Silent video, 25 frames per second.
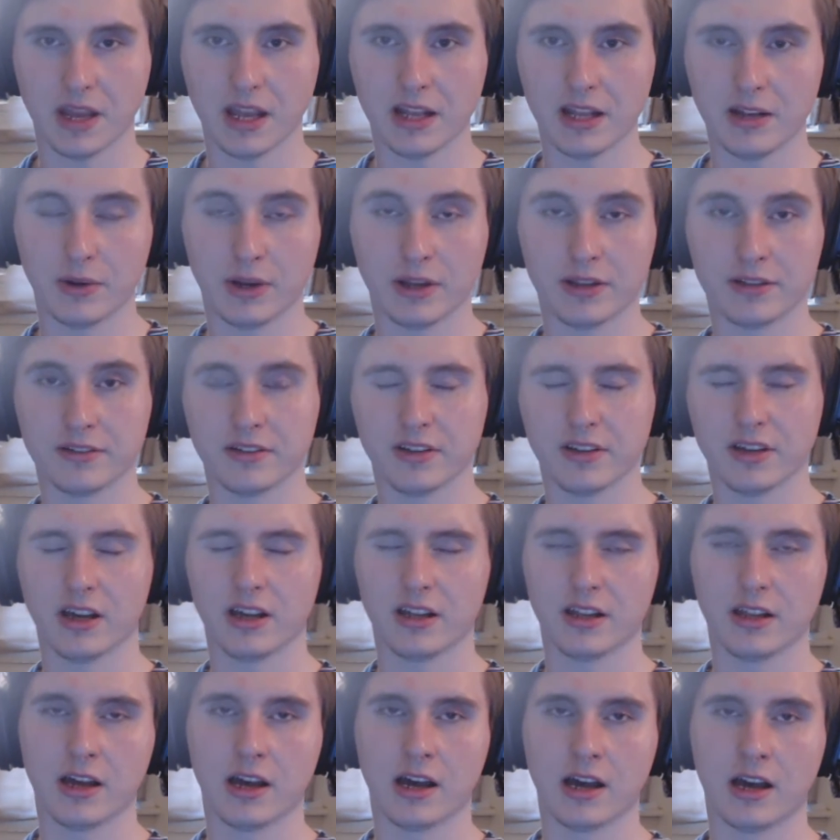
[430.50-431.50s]
Anyways,
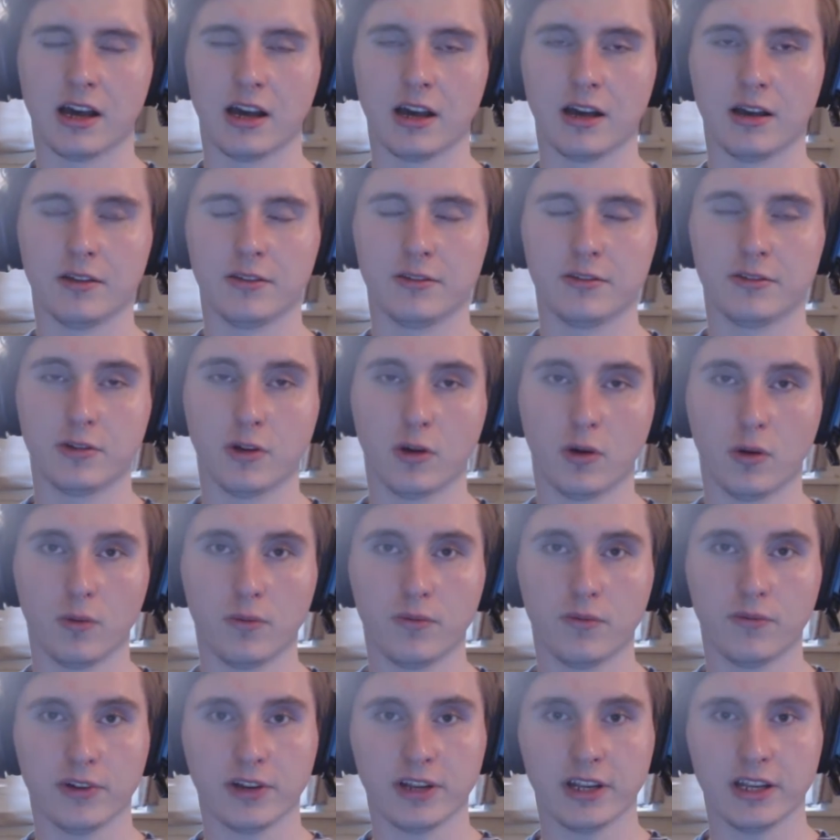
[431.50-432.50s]

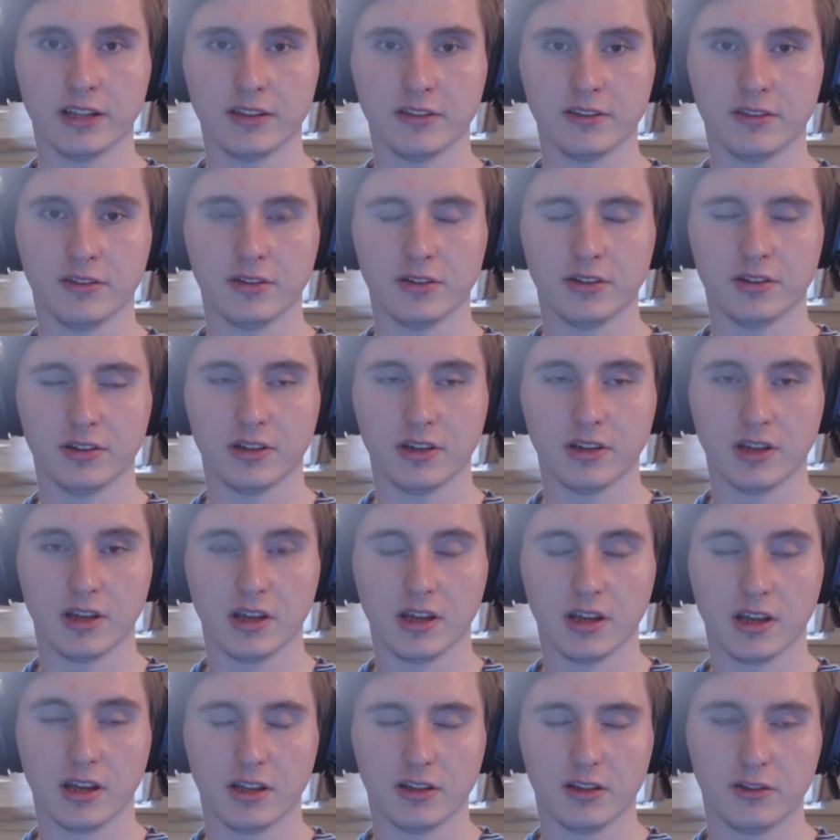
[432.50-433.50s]
don't forget
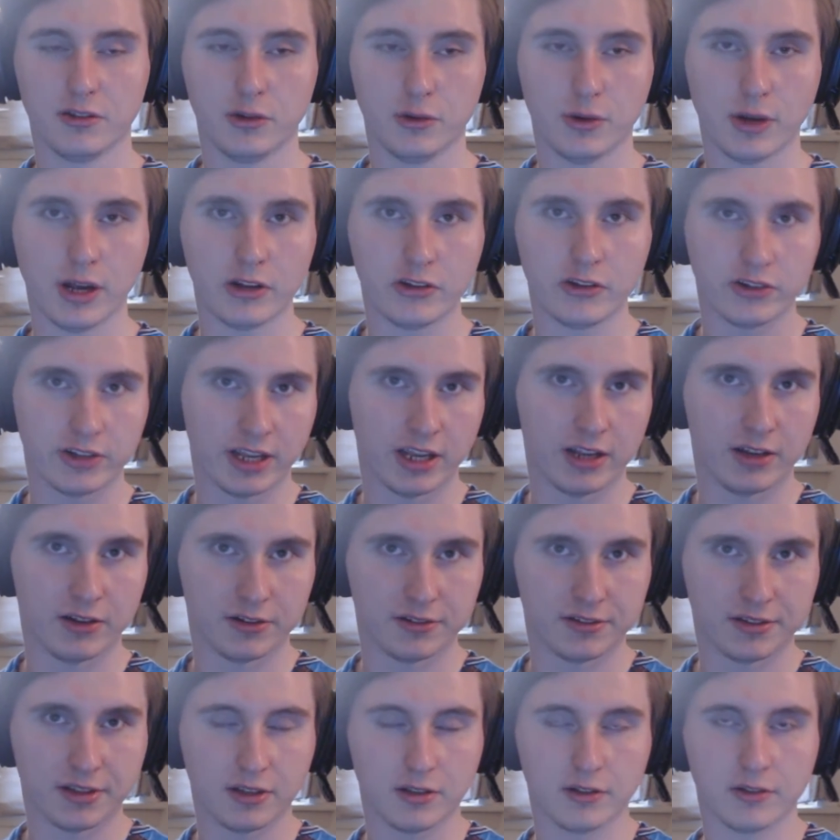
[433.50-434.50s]
to educate
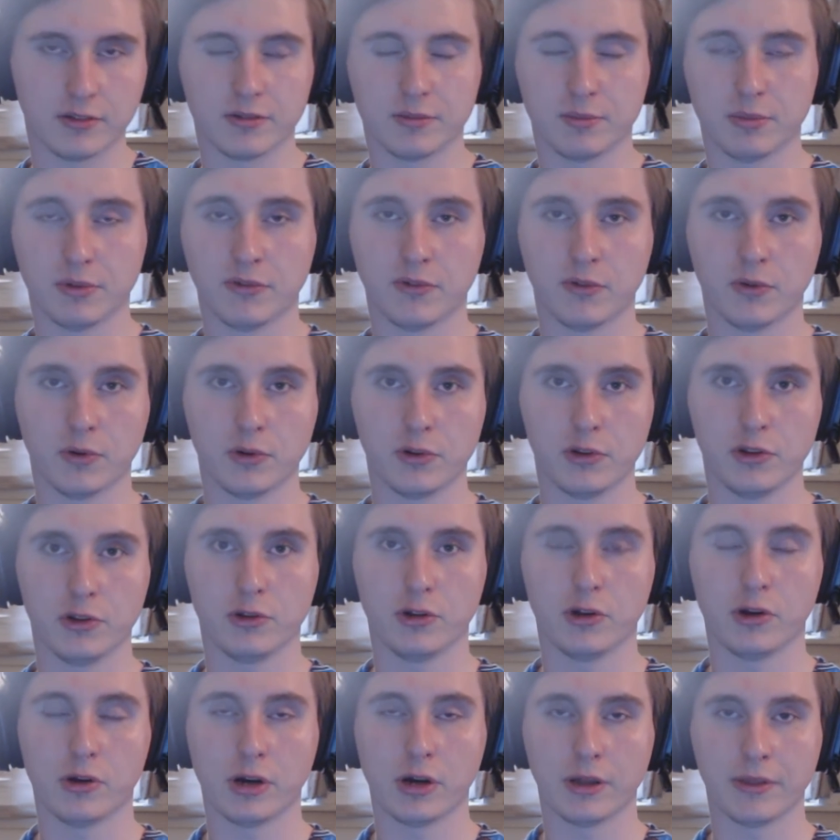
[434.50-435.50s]
yourselves before you
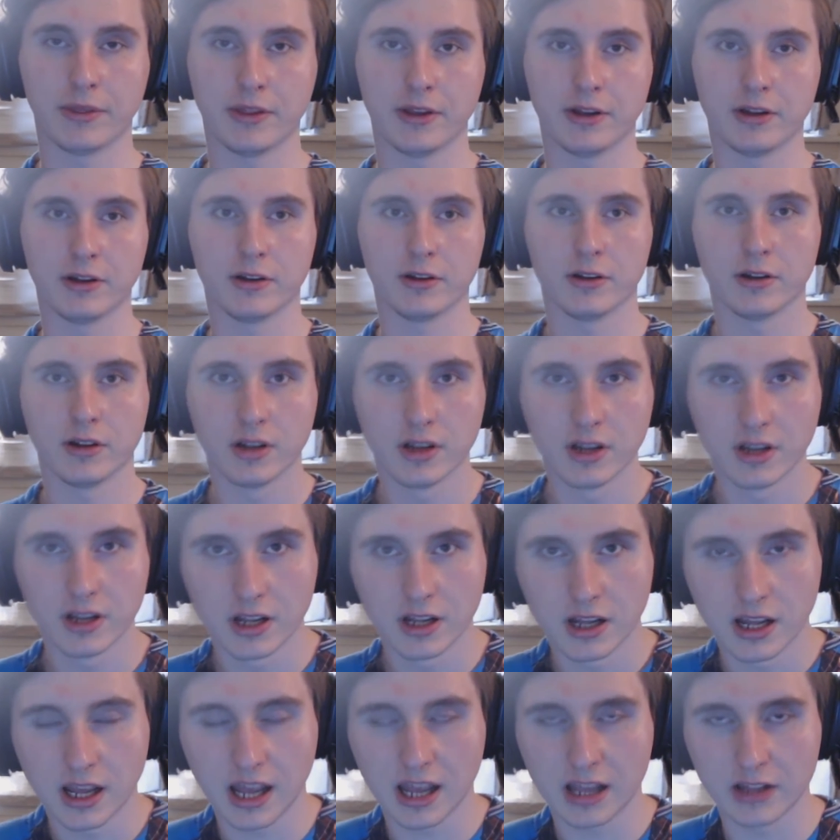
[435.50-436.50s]
go out there
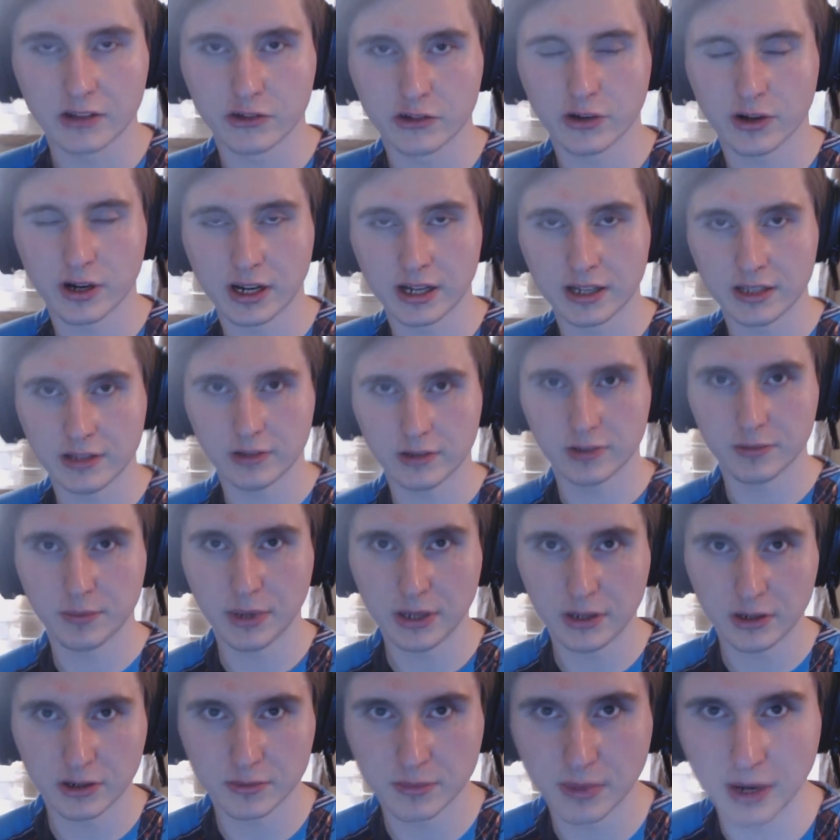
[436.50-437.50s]
and try to
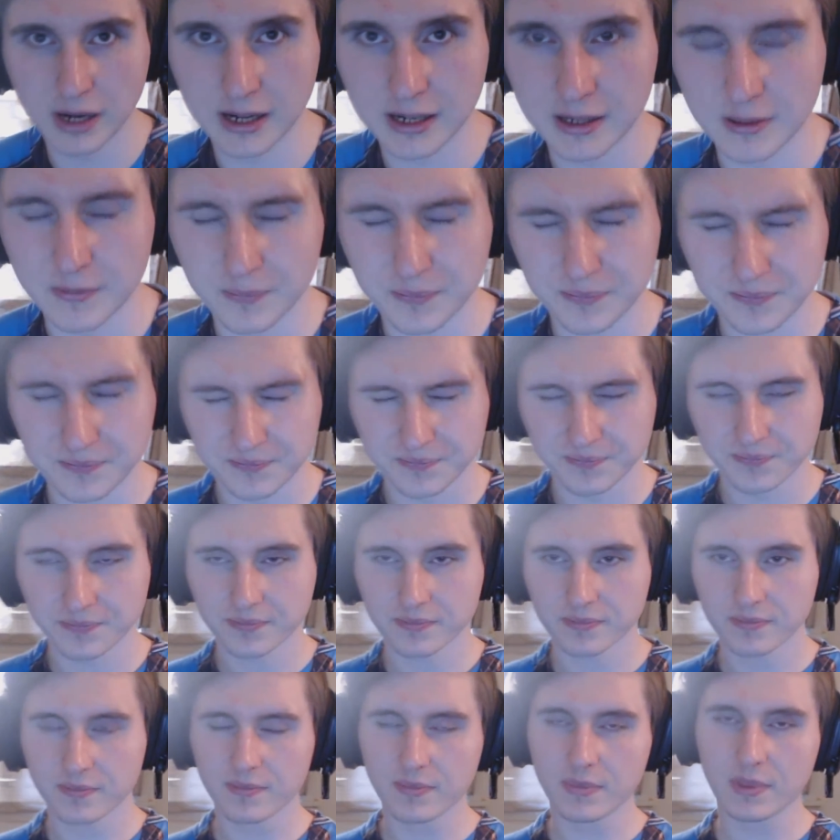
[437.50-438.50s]
speak your mind.
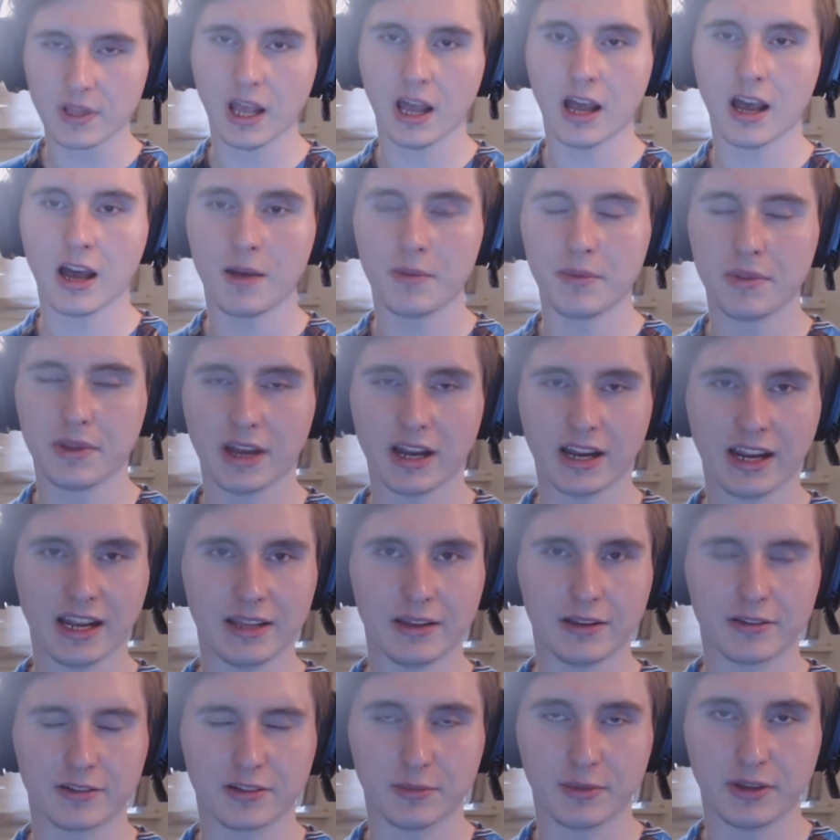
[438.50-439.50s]

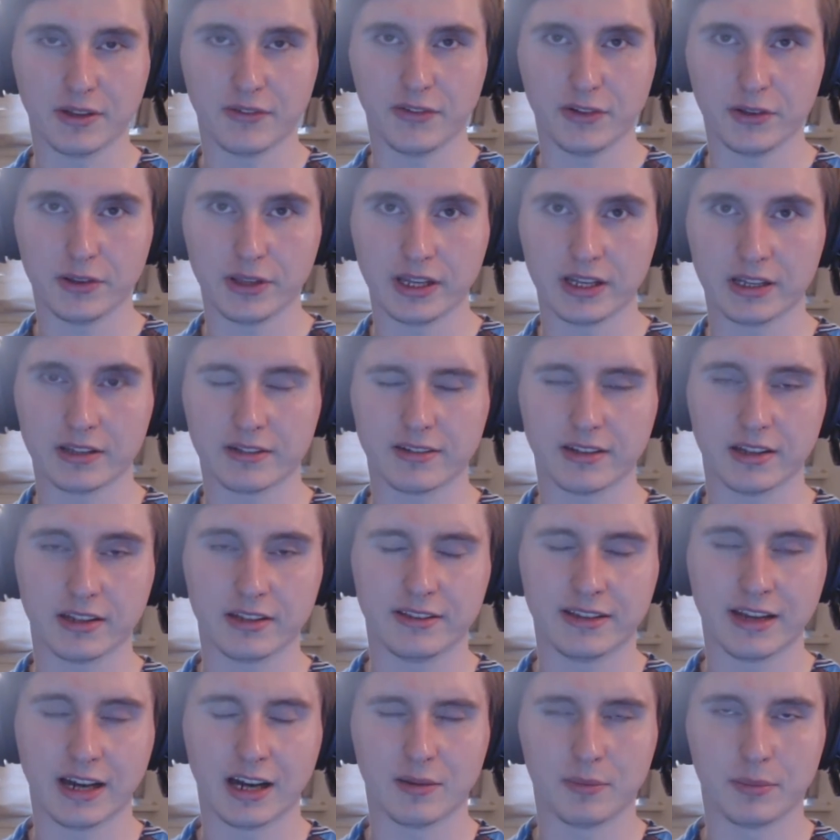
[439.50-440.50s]
Again, there's going to be a few links
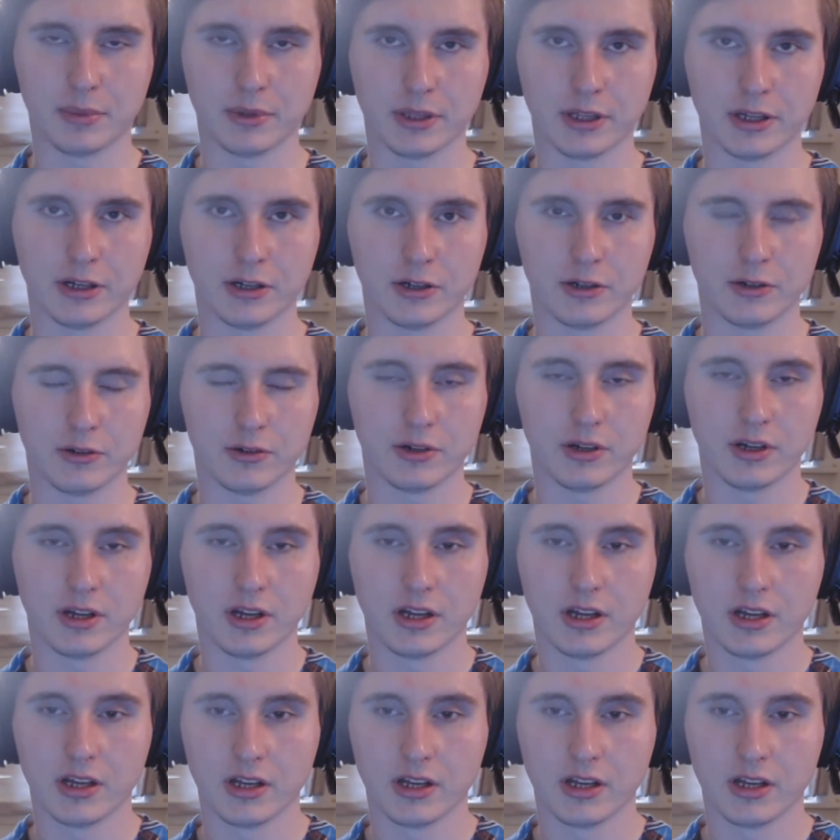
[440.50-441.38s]
down below